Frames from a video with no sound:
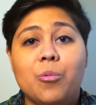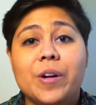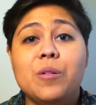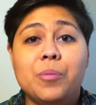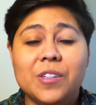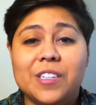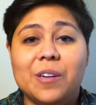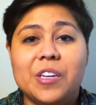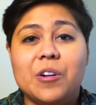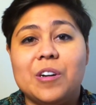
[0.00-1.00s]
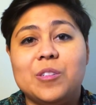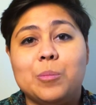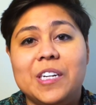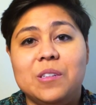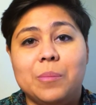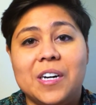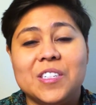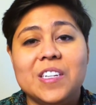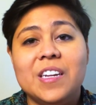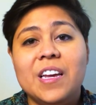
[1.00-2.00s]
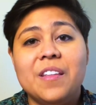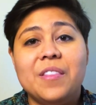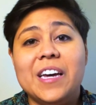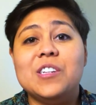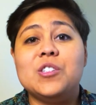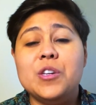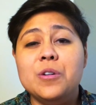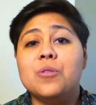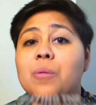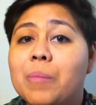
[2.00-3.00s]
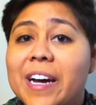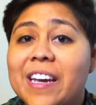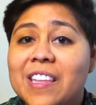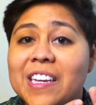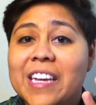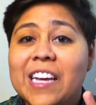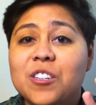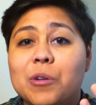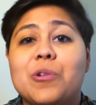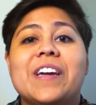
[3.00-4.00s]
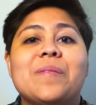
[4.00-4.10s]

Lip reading: when you put down the Ernest Money deposit, that is you buying the engagement ring.